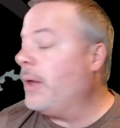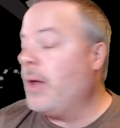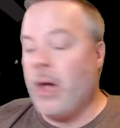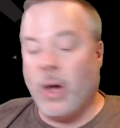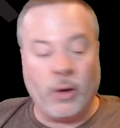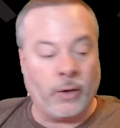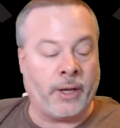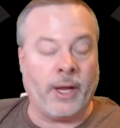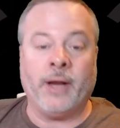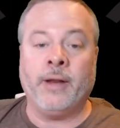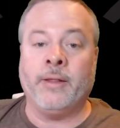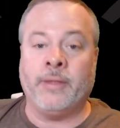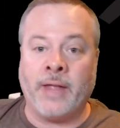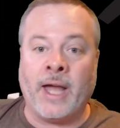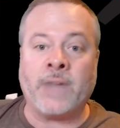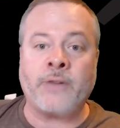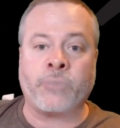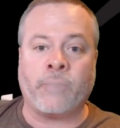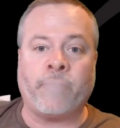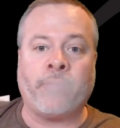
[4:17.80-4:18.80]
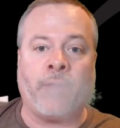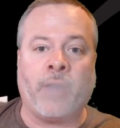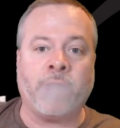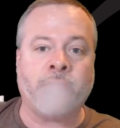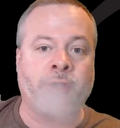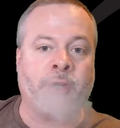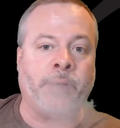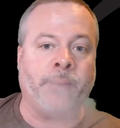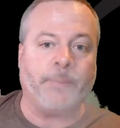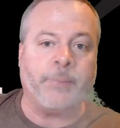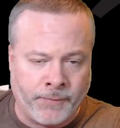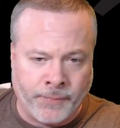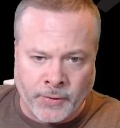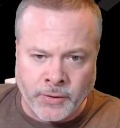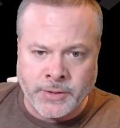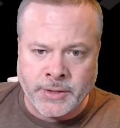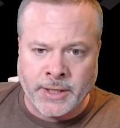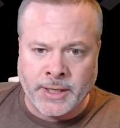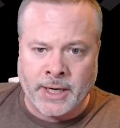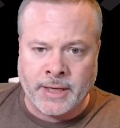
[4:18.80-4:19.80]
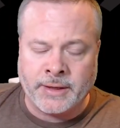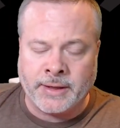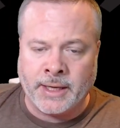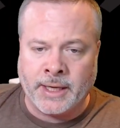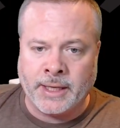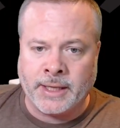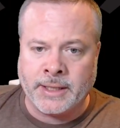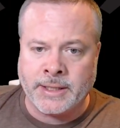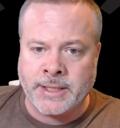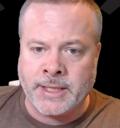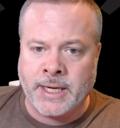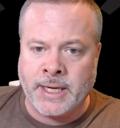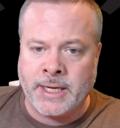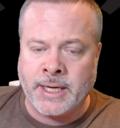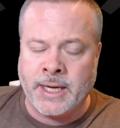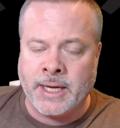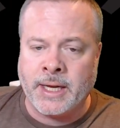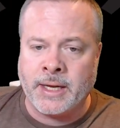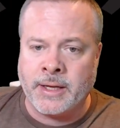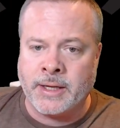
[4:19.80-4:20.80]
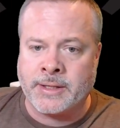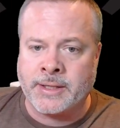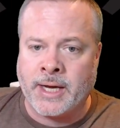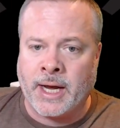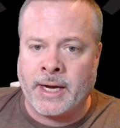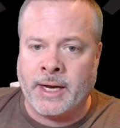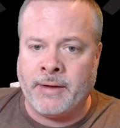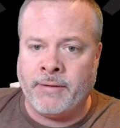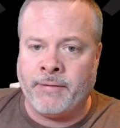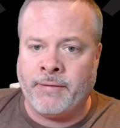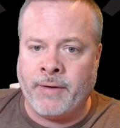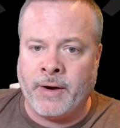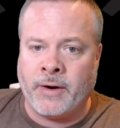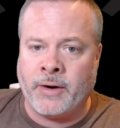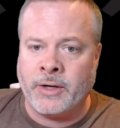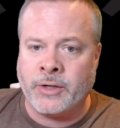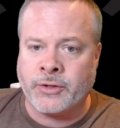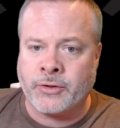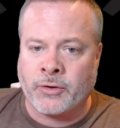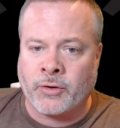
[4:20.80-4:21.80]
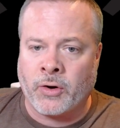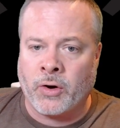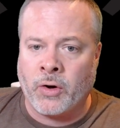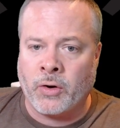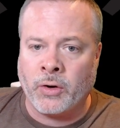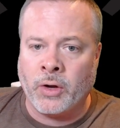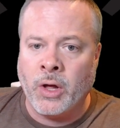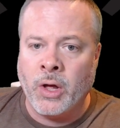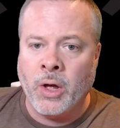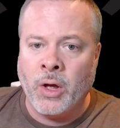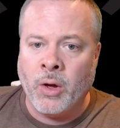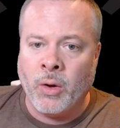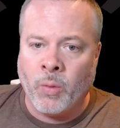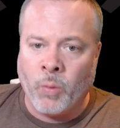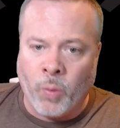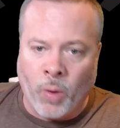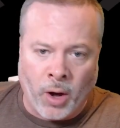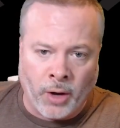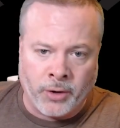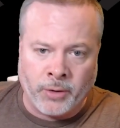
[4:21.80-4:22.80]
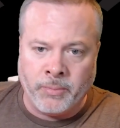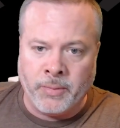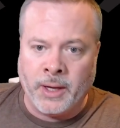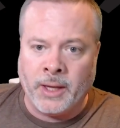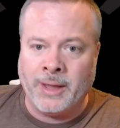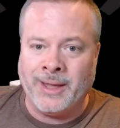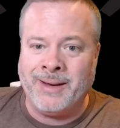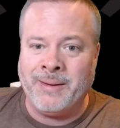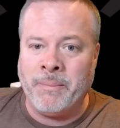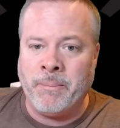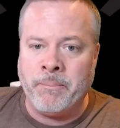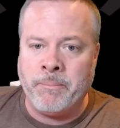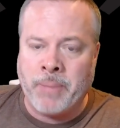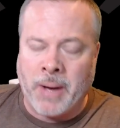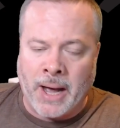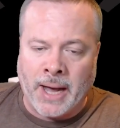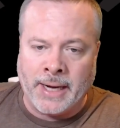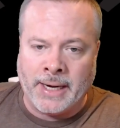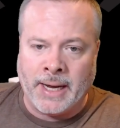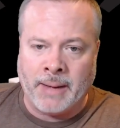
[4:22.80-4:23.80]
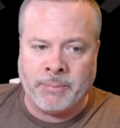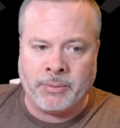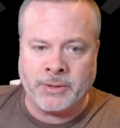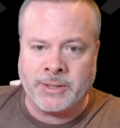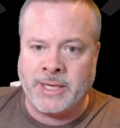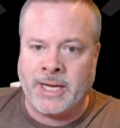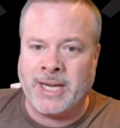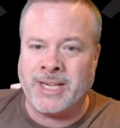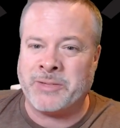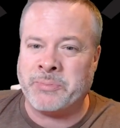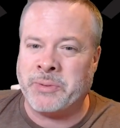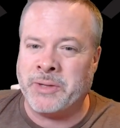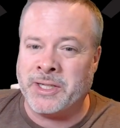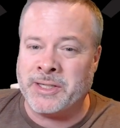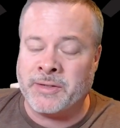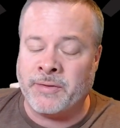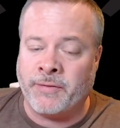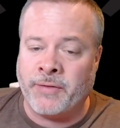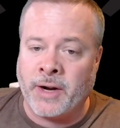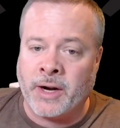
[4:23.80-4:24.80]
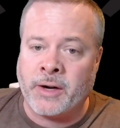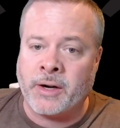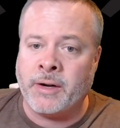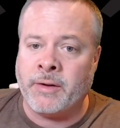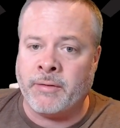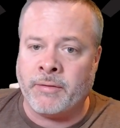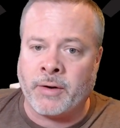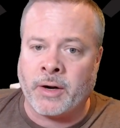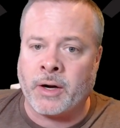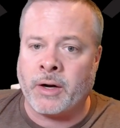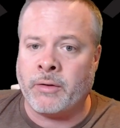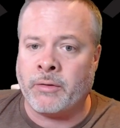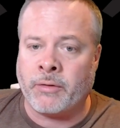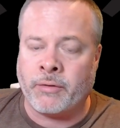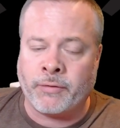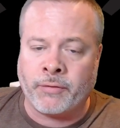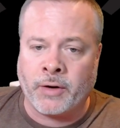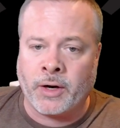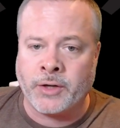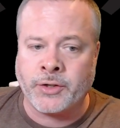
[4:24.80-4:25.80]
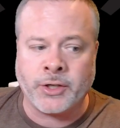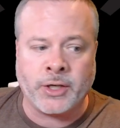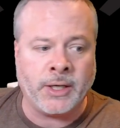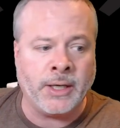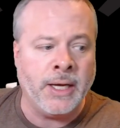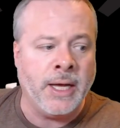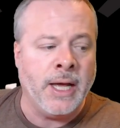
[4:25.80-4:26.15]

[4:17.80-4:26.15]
Okay, that's refreshing. First thing I think is it's got a very strong watermelon pineapple taste, but it's very, very refreshing.